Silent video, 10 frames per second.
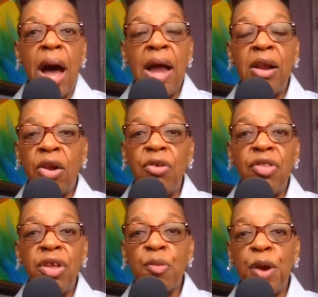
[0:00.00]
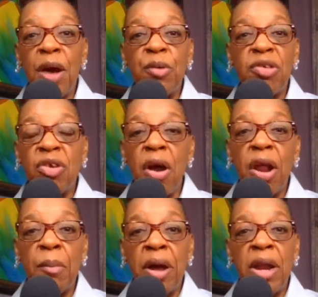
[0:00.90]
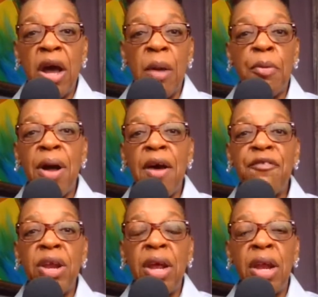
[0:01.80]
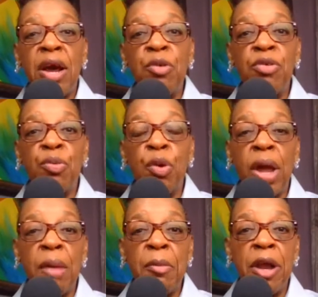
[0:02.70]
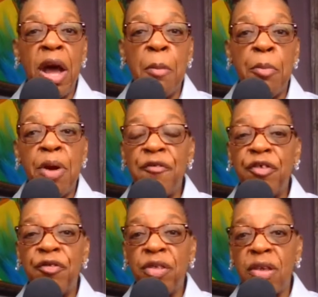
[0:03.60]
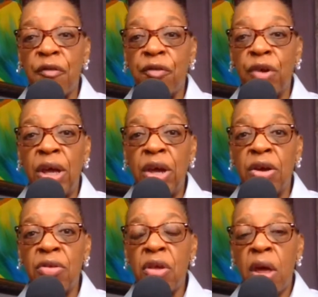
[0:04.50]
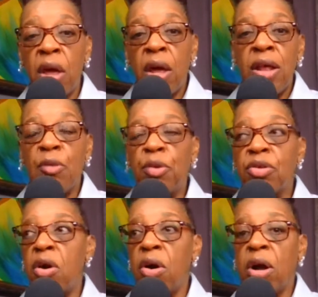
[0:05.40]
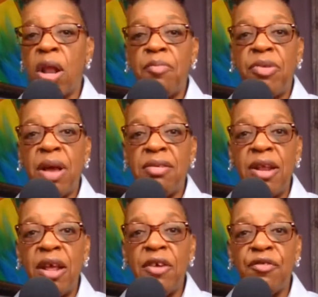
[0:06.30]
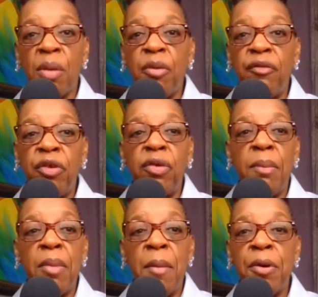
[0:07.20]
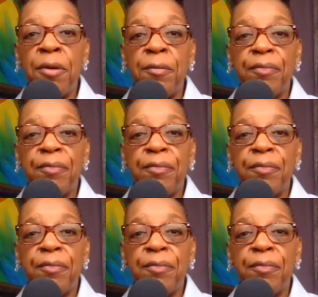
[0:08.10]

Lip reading: I learned this when I was starting my nonprofit, and I was working my nonprofit for several years. That was called Club Destiny, if some of you remember.